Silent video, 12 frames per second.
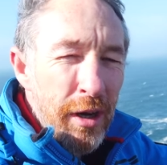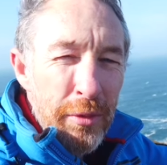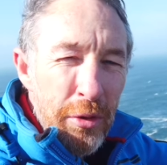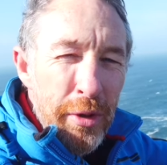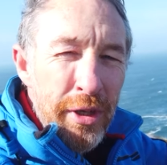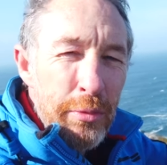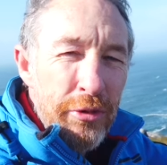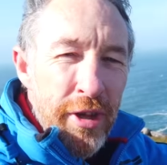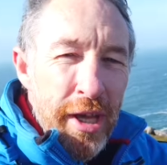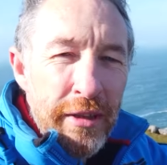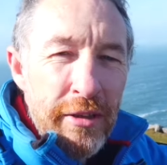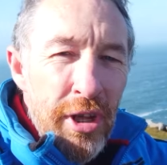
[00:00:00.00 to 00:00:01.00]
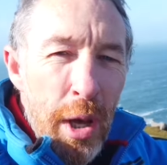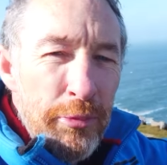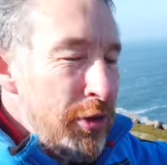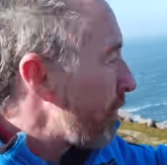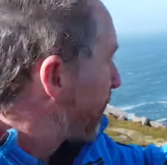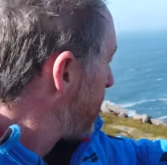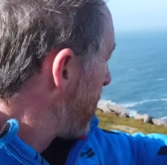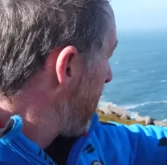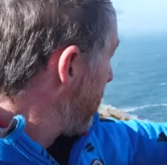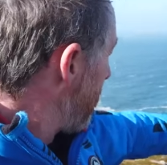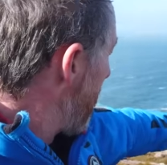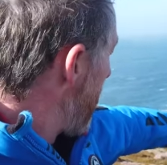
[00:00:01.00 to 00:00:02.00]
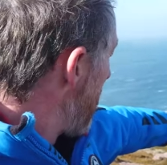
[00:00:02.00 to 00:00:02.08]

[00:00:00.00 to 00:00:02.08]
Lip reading: or the wind was taking the tops off the waves,